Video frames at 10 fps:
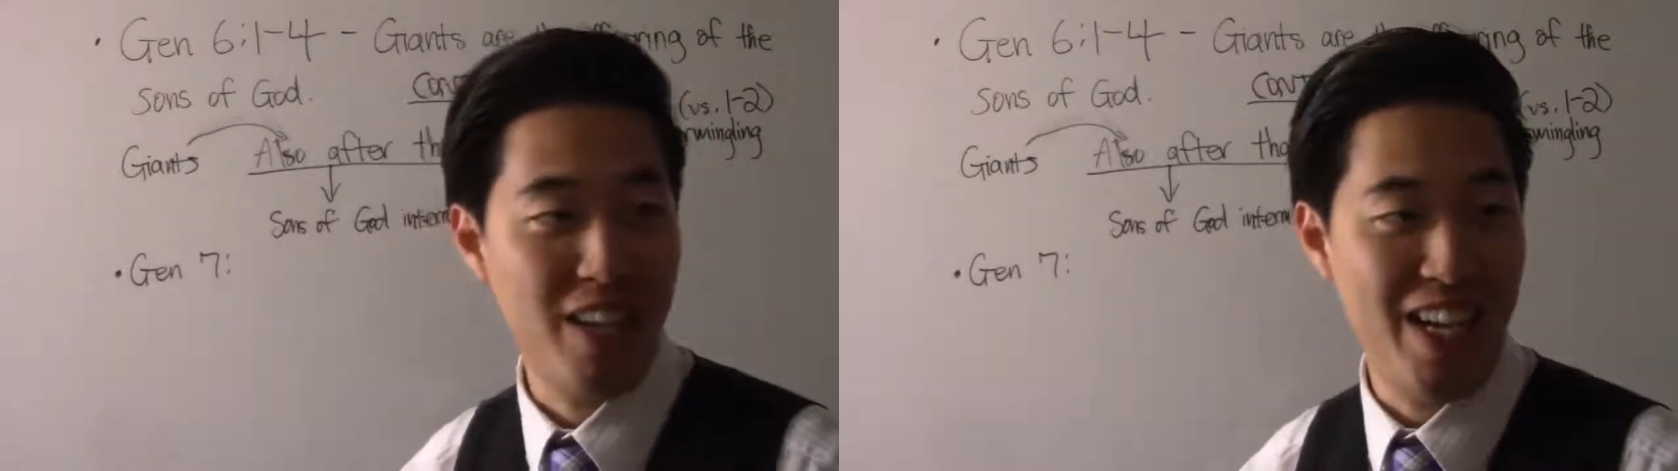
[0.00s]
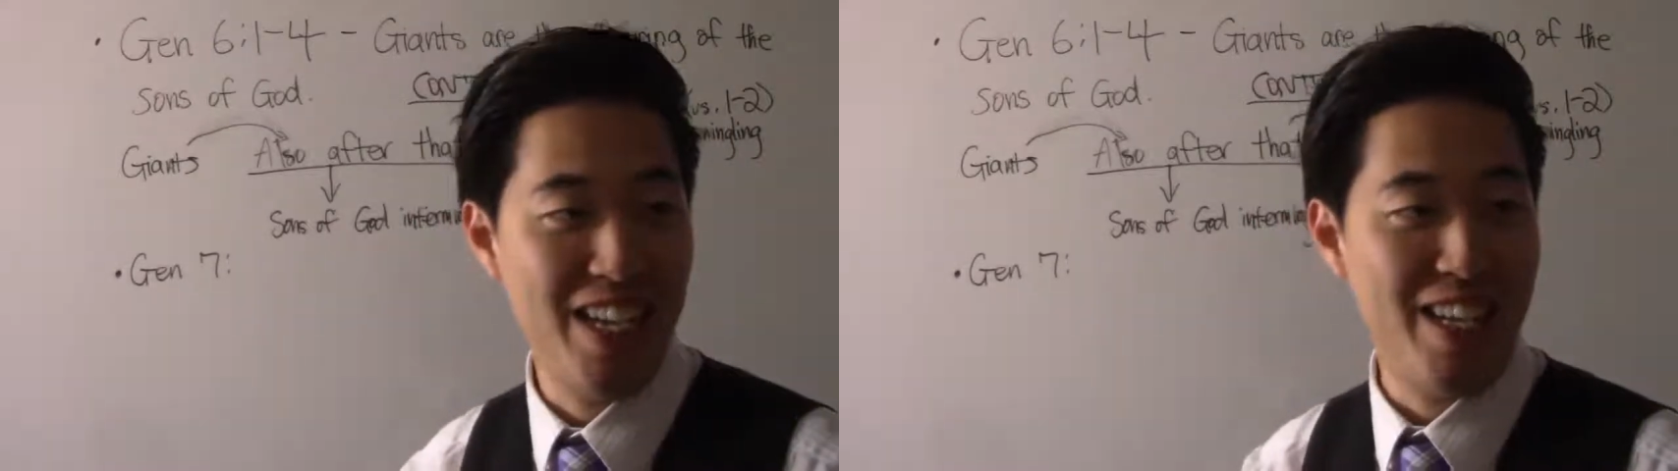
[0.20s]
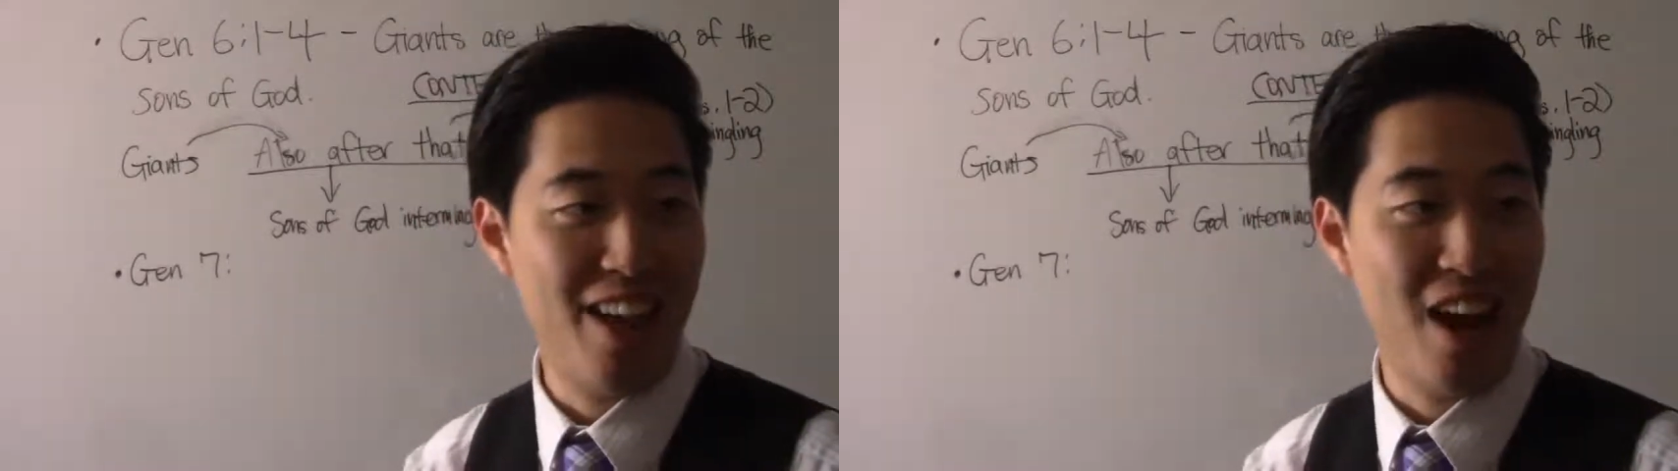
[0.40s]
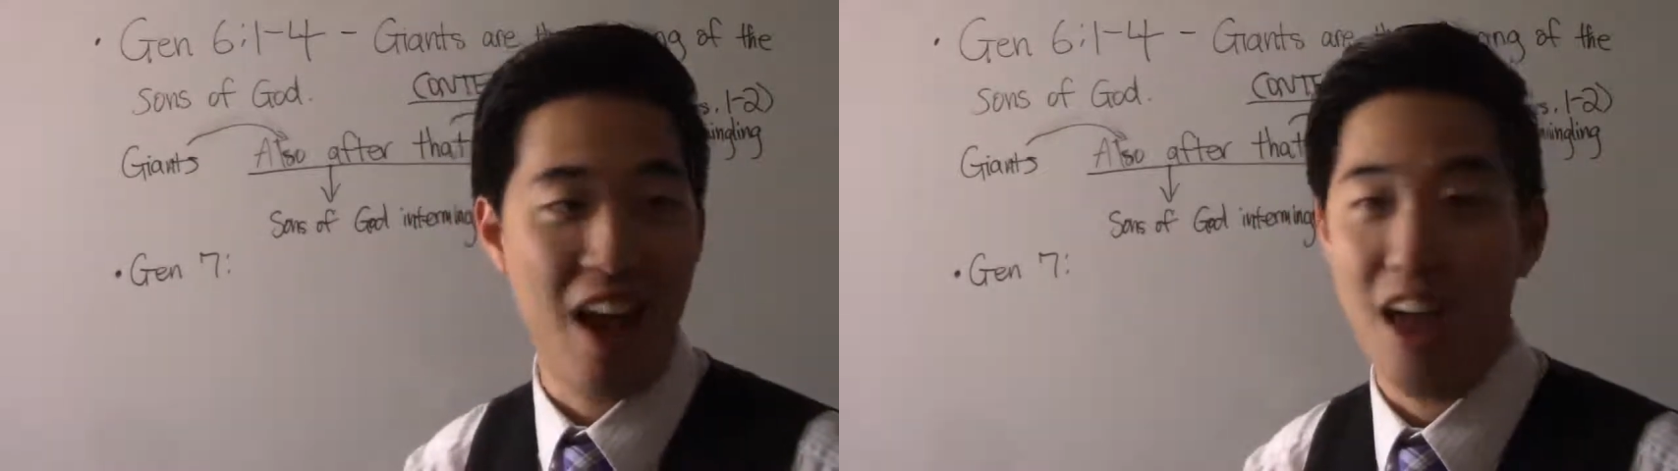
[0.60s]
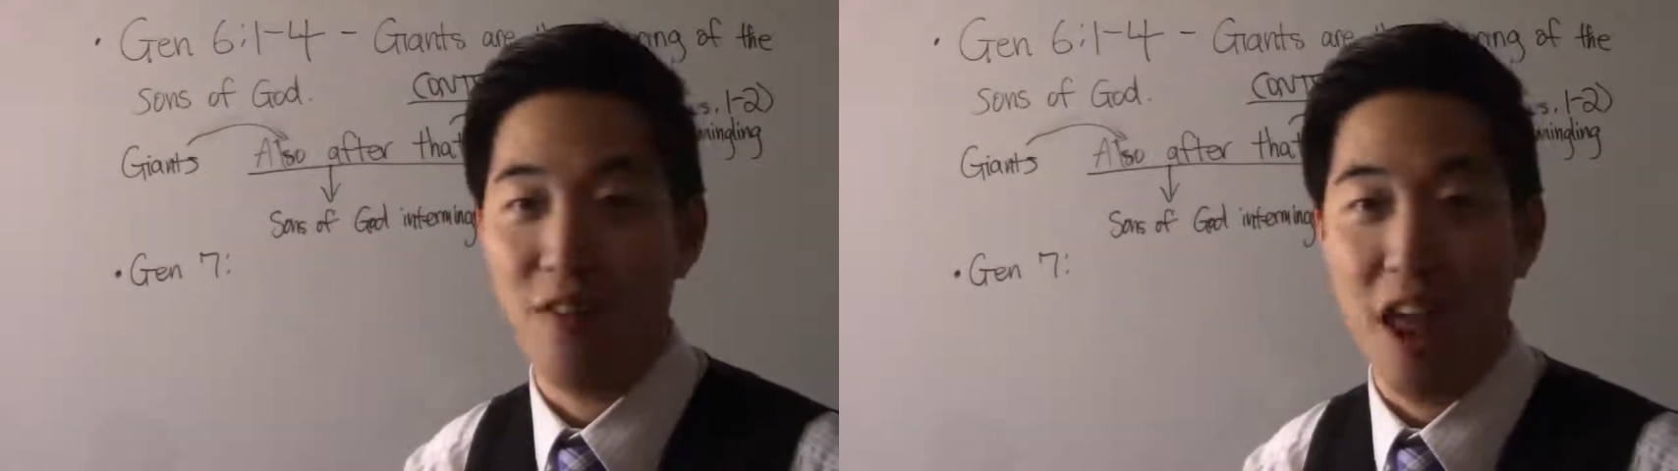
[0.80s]
He did not
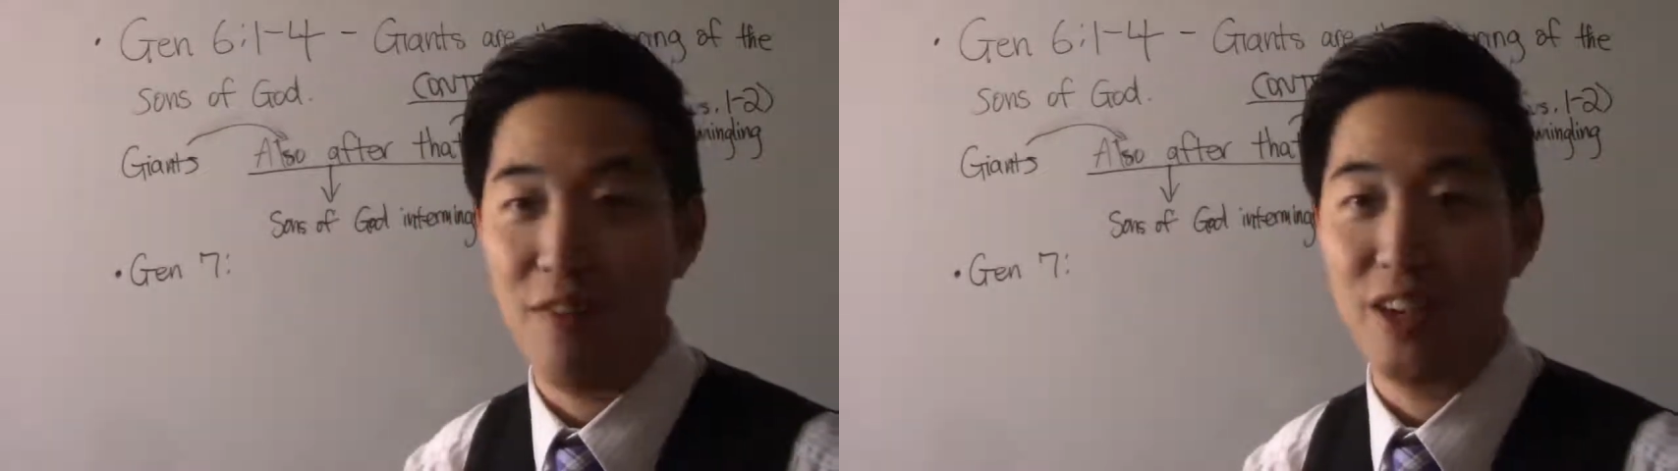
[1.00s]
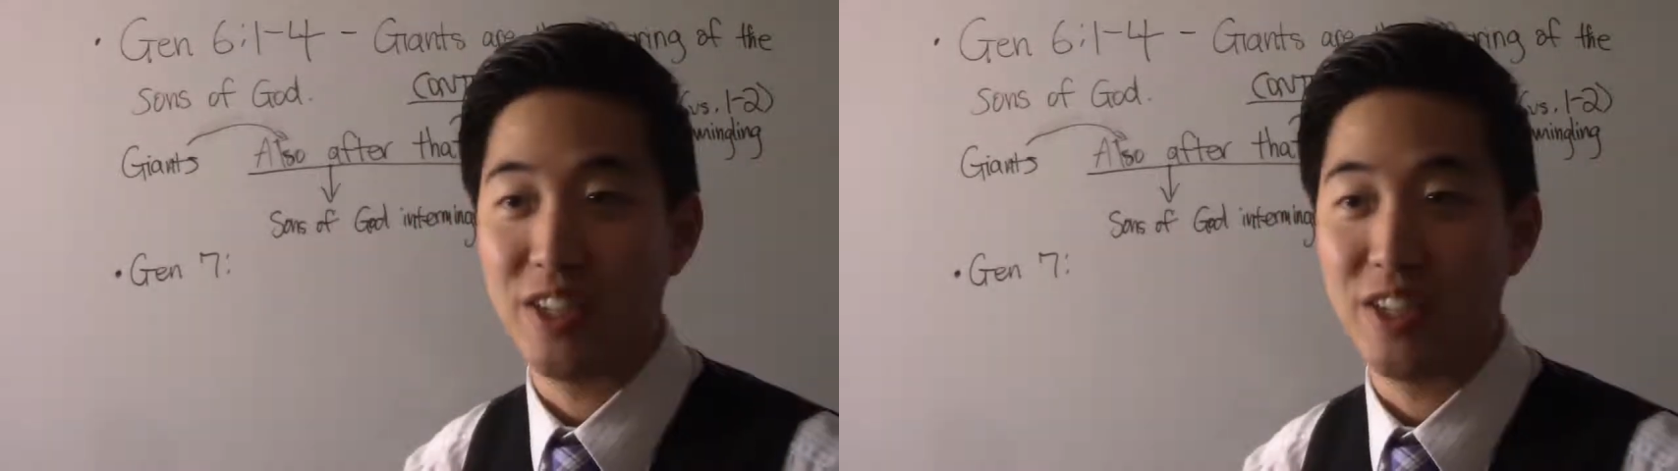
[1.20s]
have every